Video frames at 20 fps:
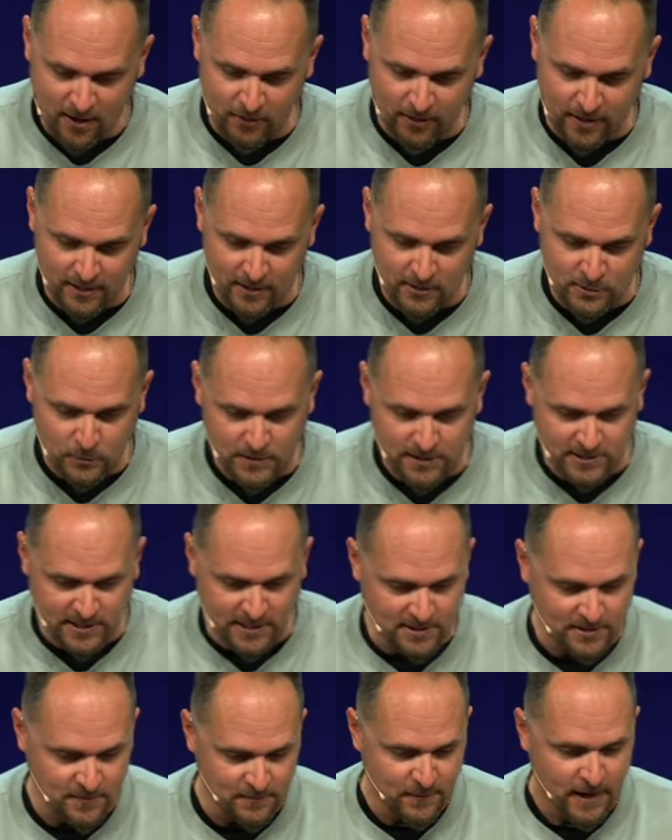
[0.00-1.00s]
Okay, here's what he
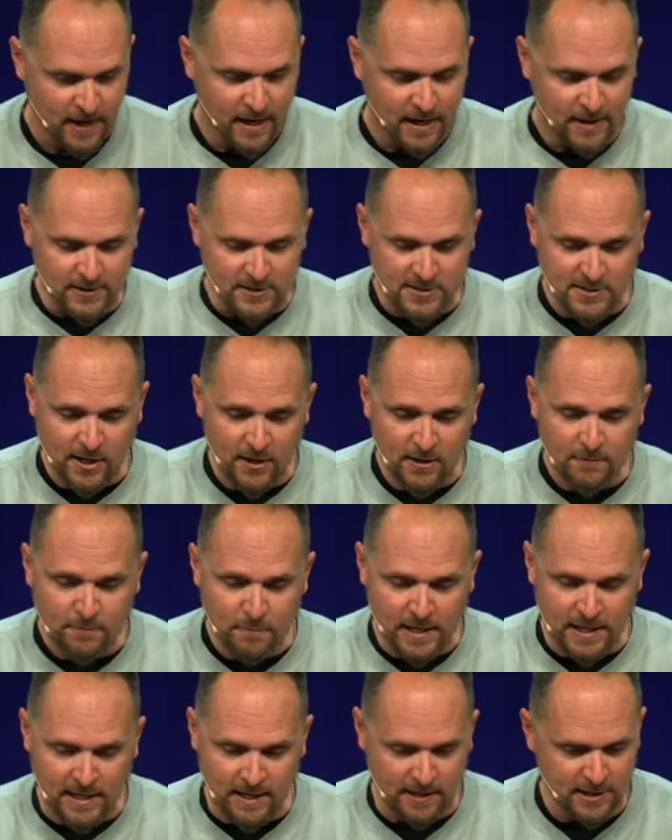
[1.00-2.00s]
says The Son of
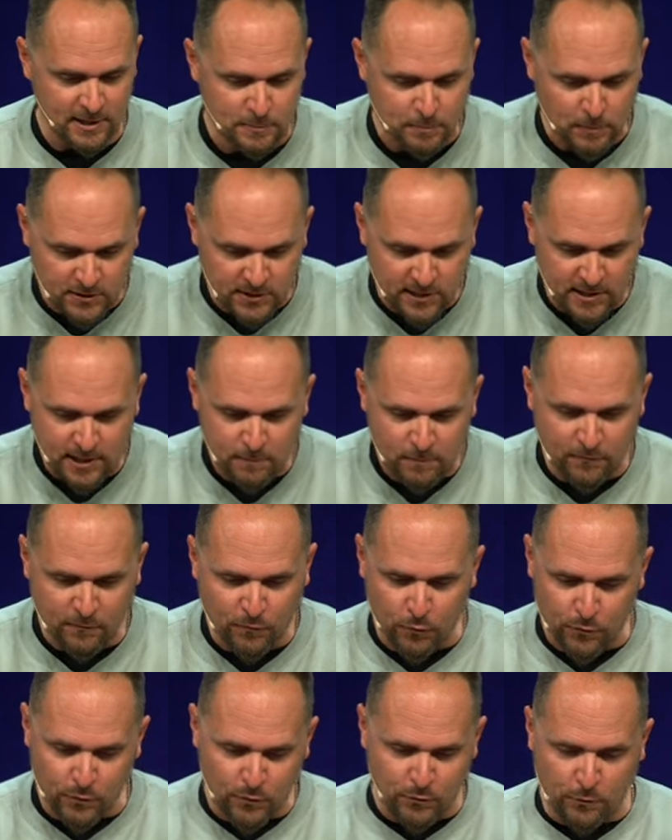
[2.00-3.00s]
Man is presented
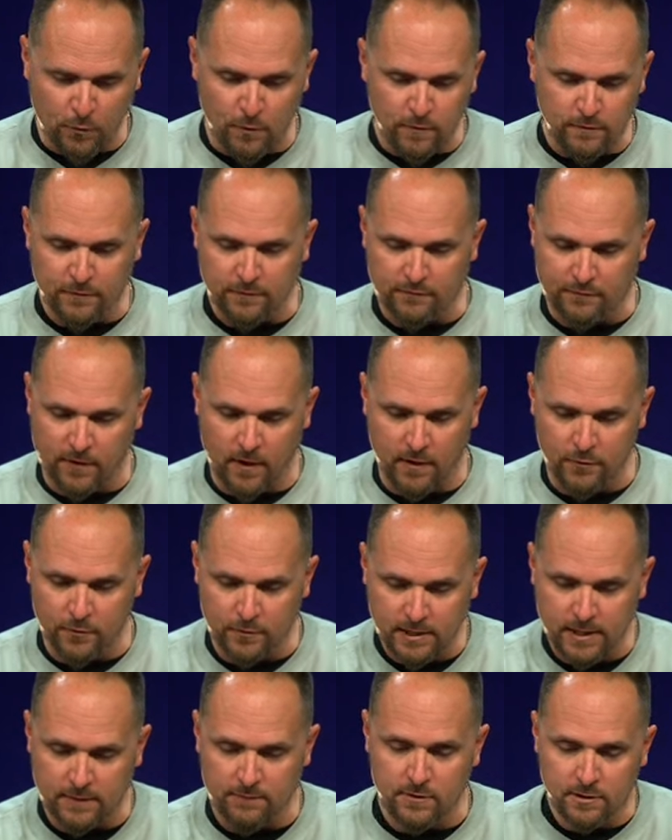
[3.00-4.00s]
before the throne of the Father
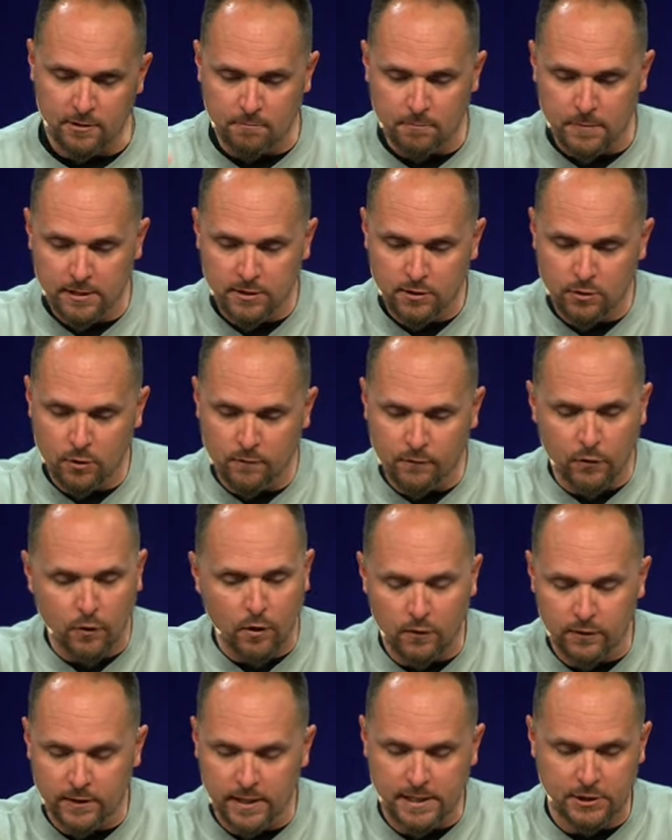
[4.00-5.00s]
and given dominion over
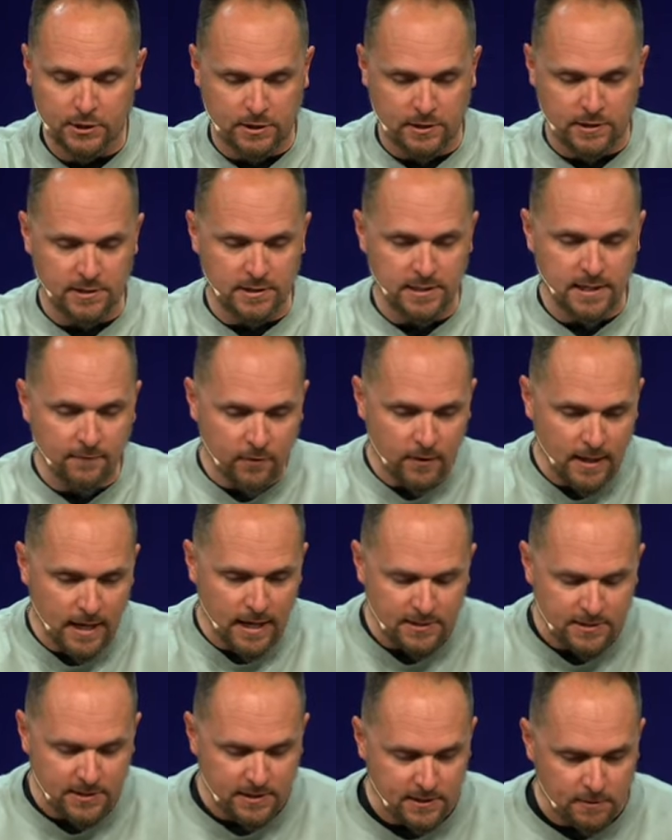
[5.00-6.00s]
all nations, an
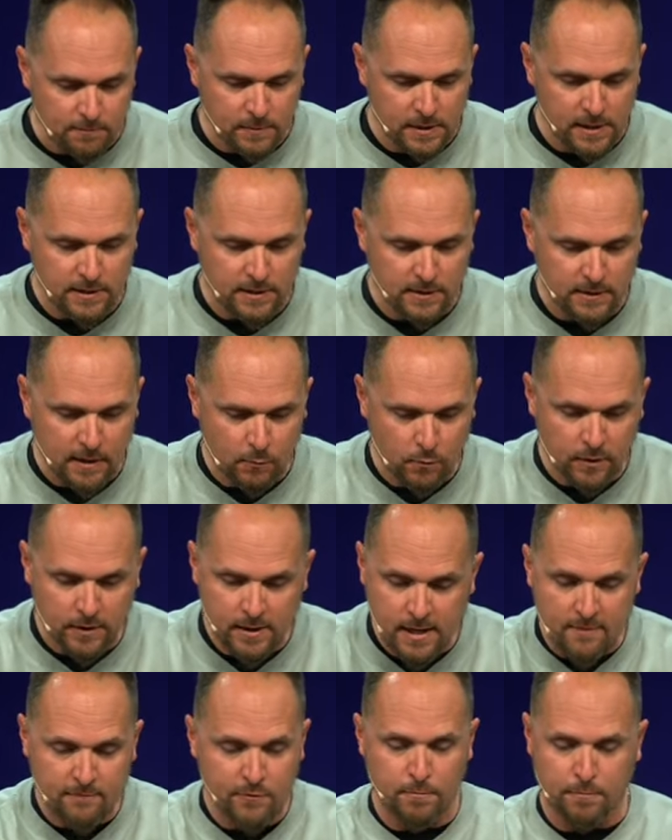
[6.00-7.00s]
everlasting dominion that will
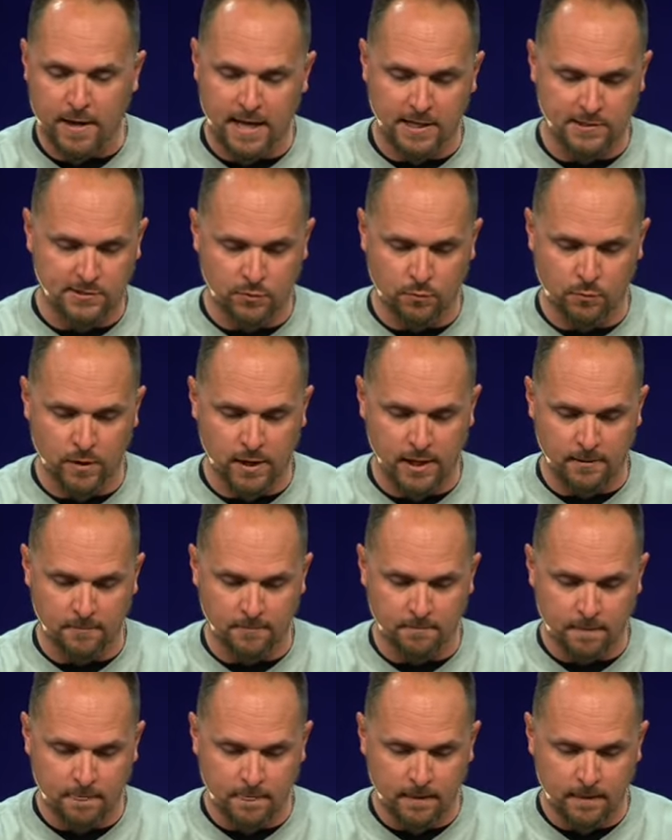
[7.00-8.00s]
never pass away.
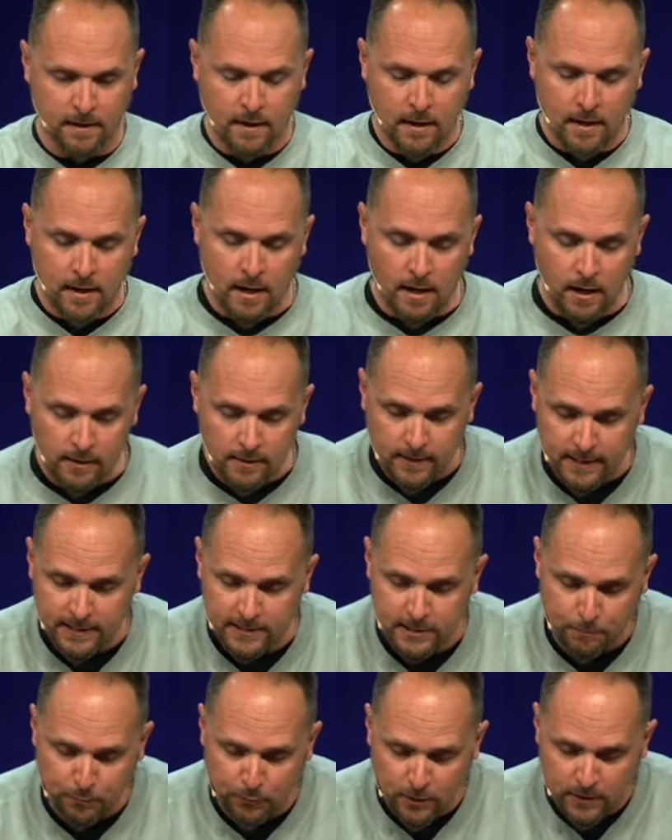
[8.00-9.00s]

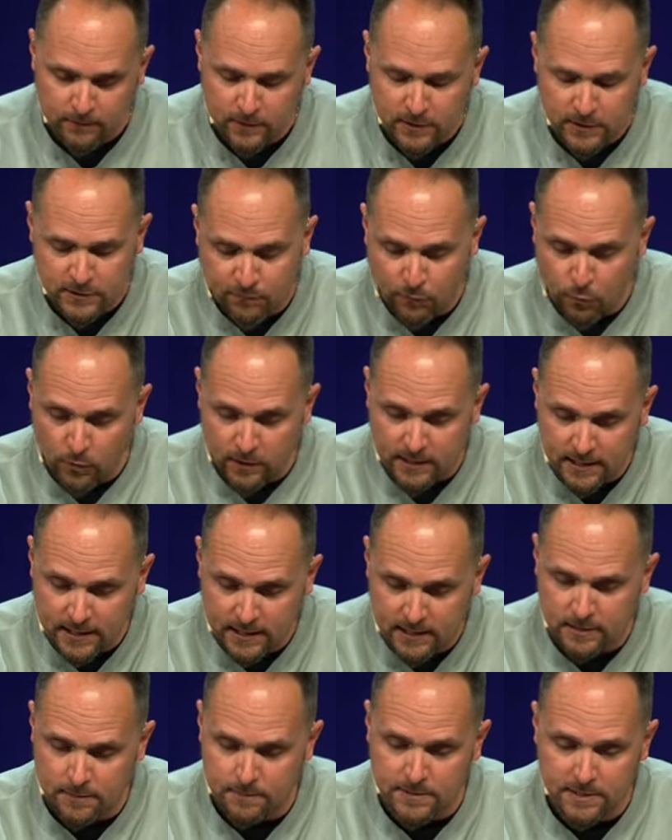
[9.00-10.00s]
Unlike the previous four
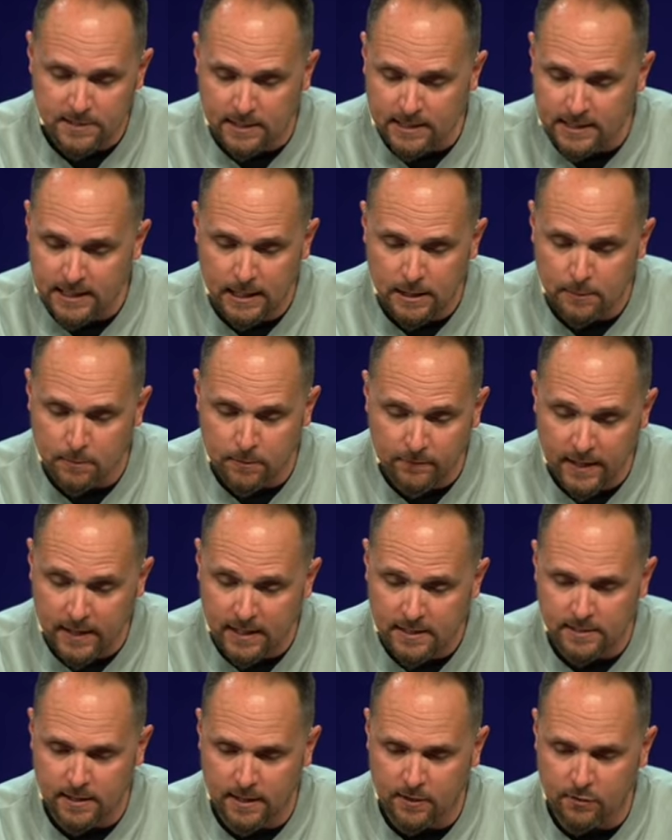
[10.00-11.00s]
kingdoms and the kingdom of
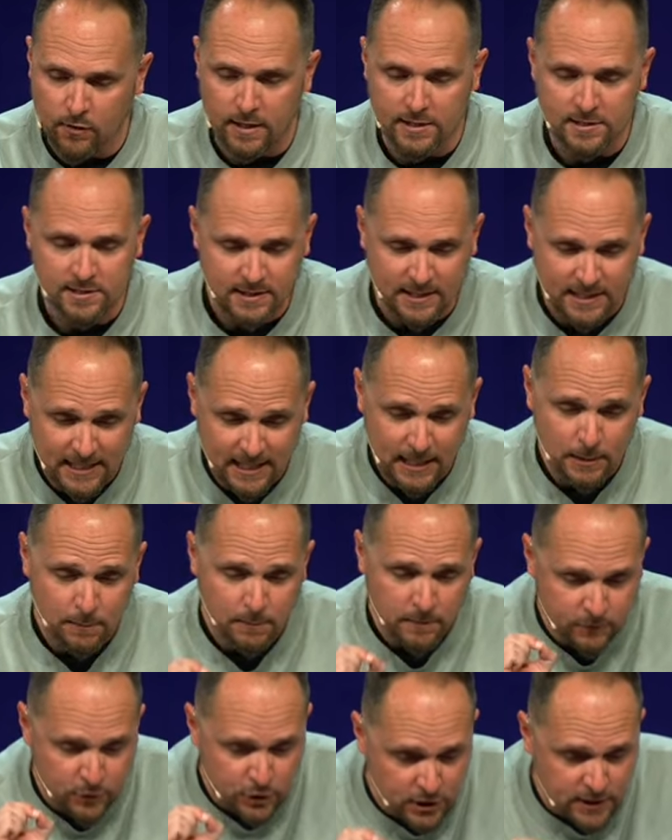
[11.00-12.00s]
Antichrist, the
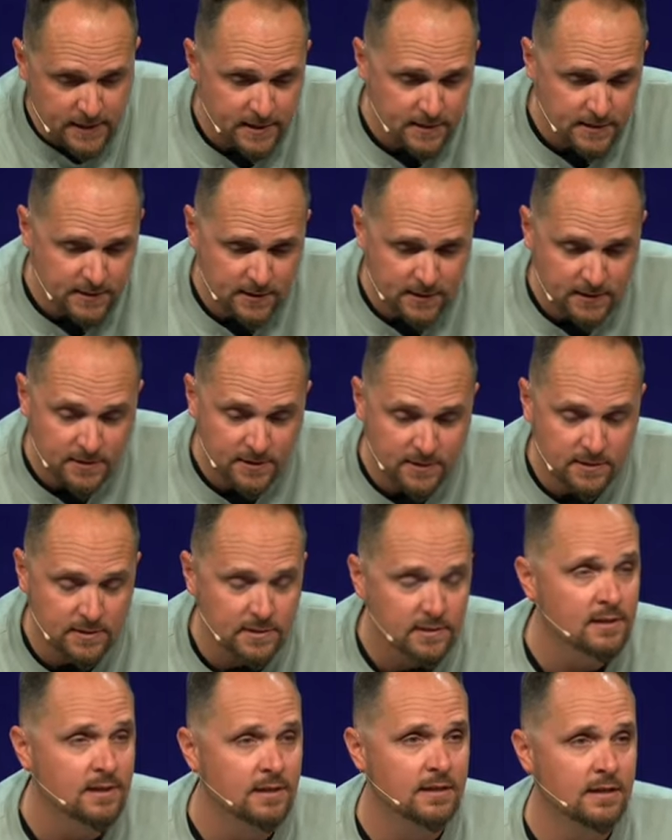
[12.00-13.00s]
kingdom of Jesus
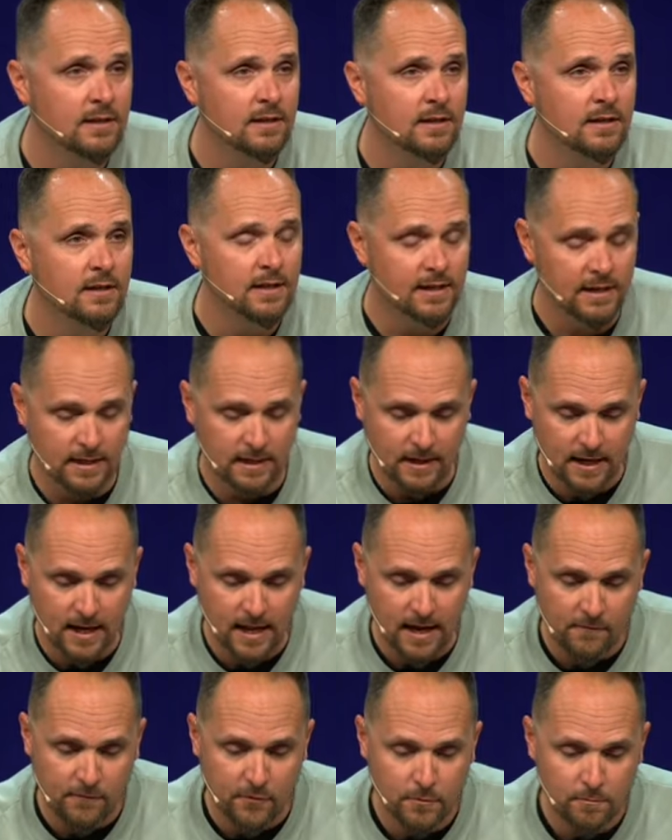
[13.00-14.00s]
can
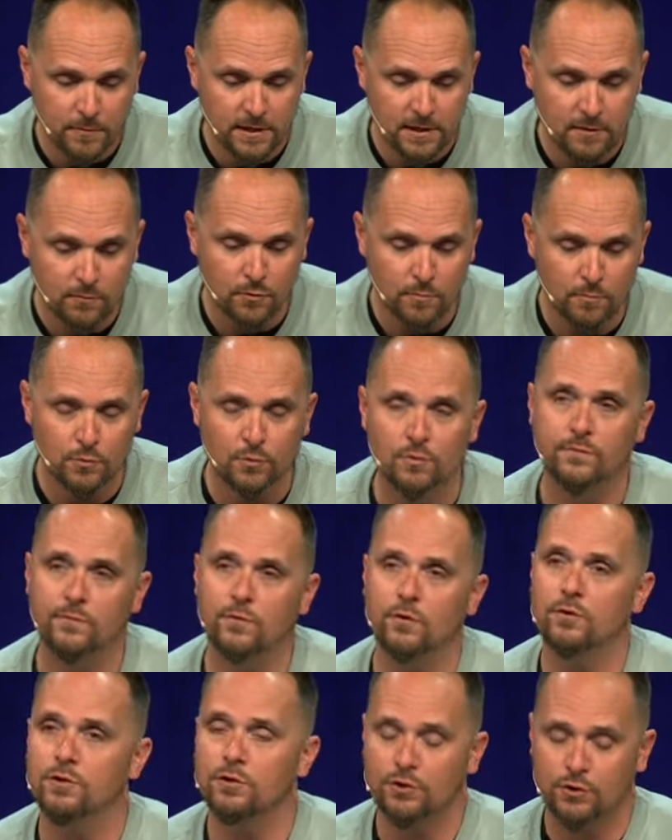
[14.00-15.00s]
never be
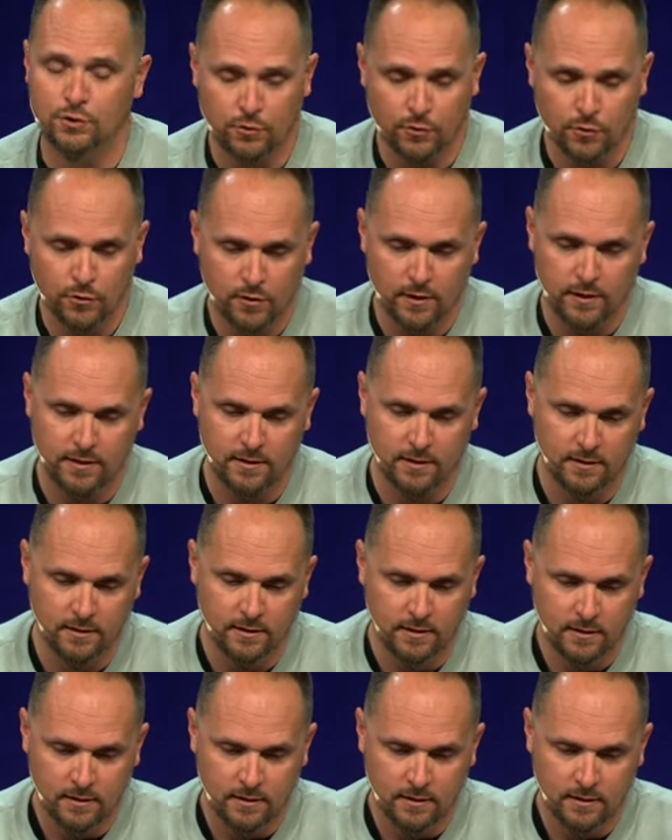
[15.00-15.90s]
removed or destroyed.